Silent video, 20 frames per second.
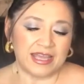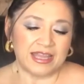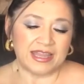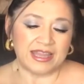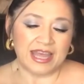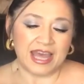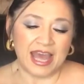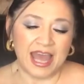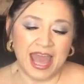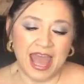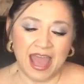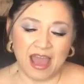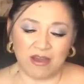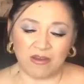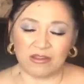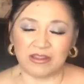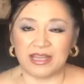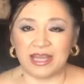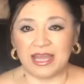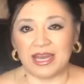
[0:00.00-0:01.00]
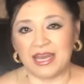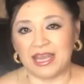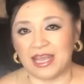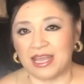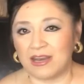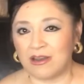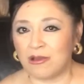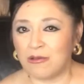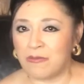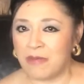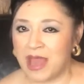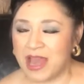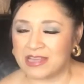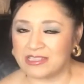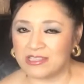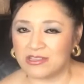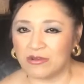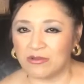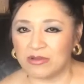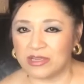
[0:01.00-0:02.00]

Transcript: the outlet in El Paso,